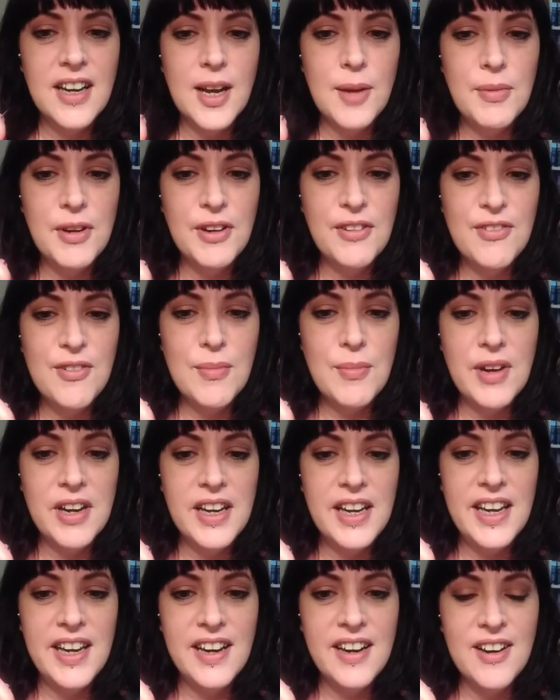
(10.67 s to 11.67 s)
coming from
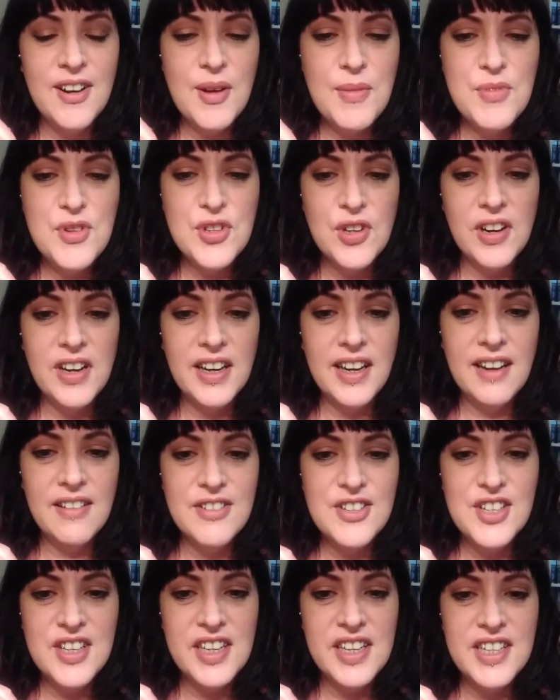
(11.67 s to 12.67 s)
my ear. I'm trying
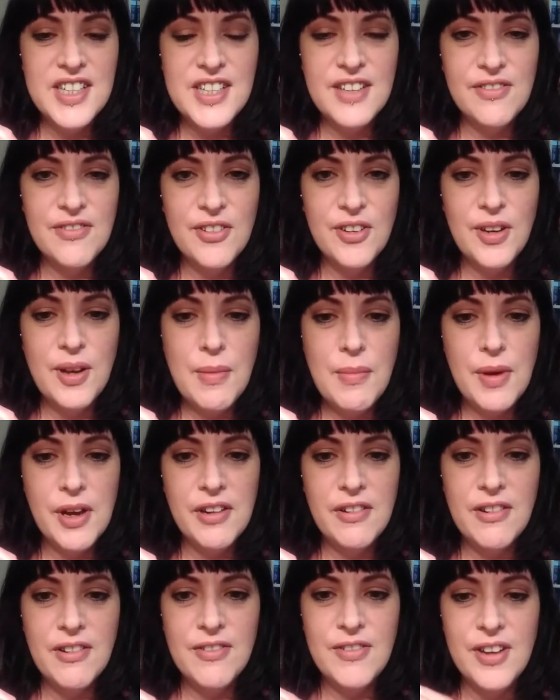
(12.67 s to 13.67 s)
out a different
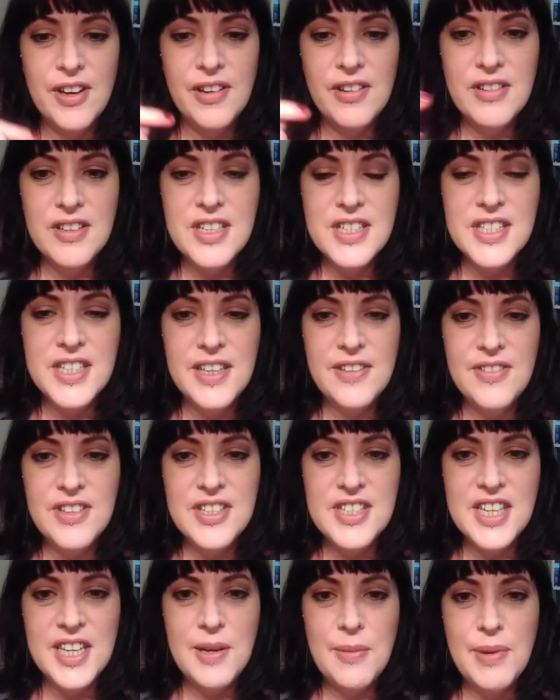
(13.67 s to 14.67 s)
microphone to see if
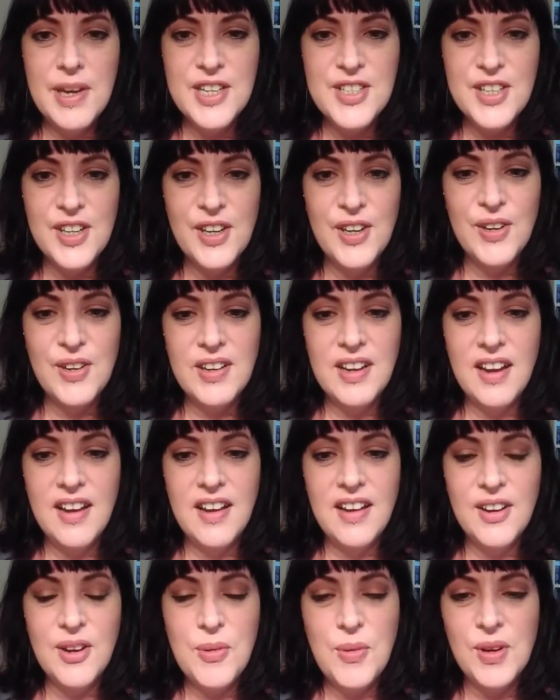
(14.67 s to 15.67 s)
it's any better
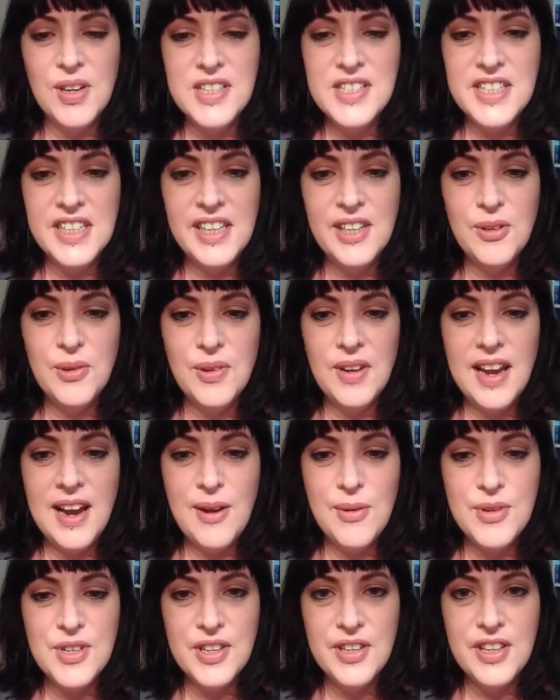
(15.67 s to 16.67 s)
quality or
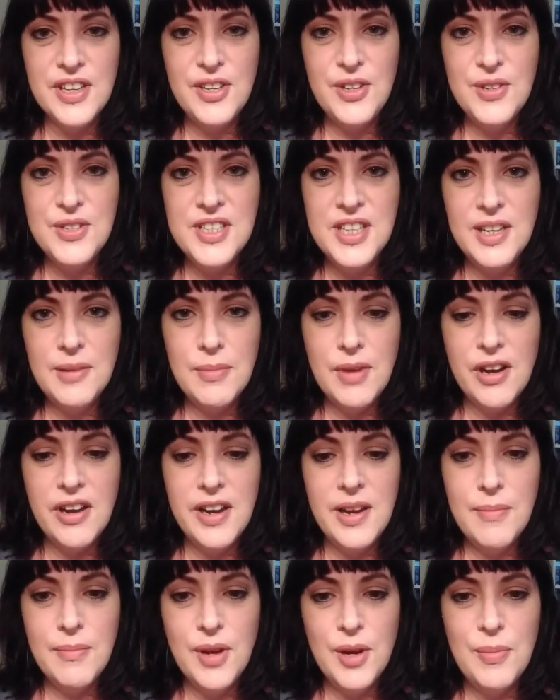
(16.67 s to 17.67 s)
louder than using
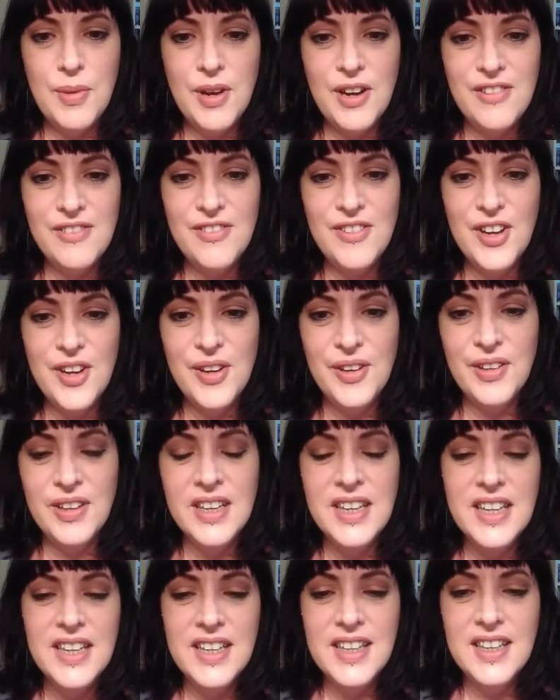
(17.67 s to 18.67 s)
my mobile phone.
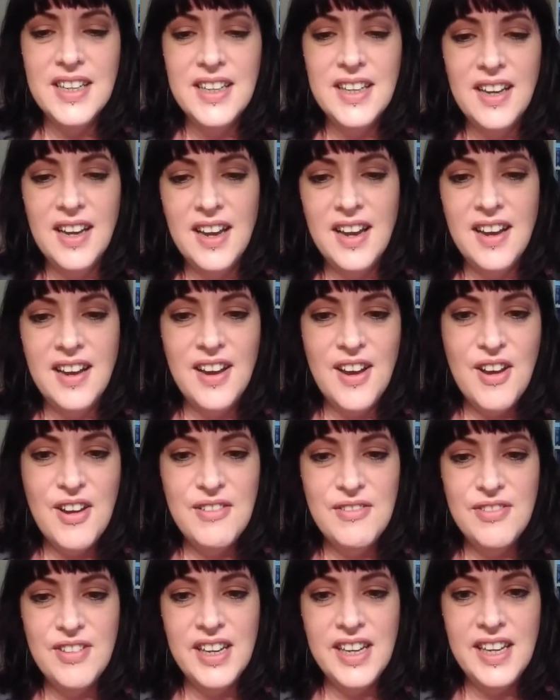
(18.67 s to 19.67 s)

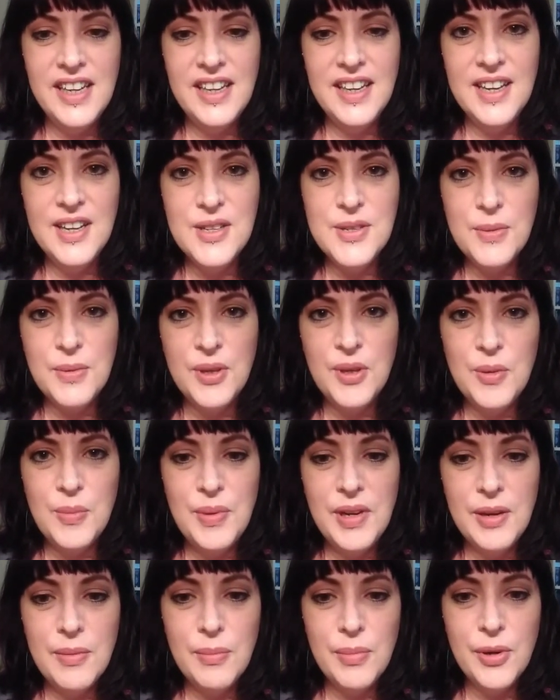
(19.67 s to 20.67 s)
Hopefully it will
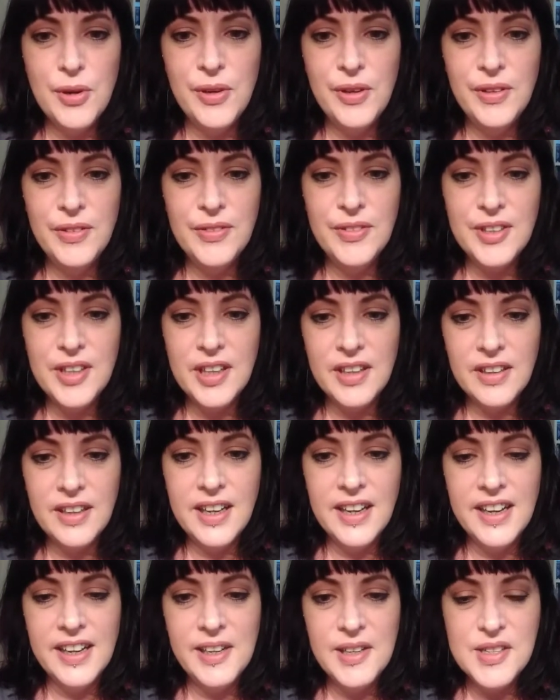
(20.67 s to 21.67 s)
be improved.
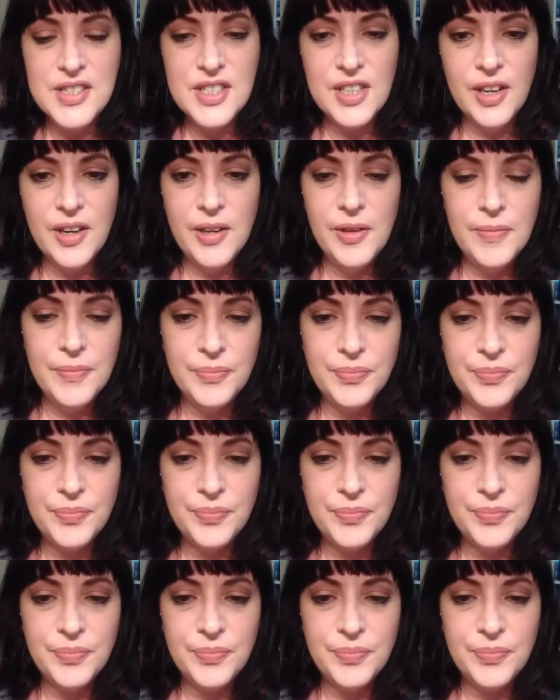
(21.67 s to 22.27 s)
Okay, so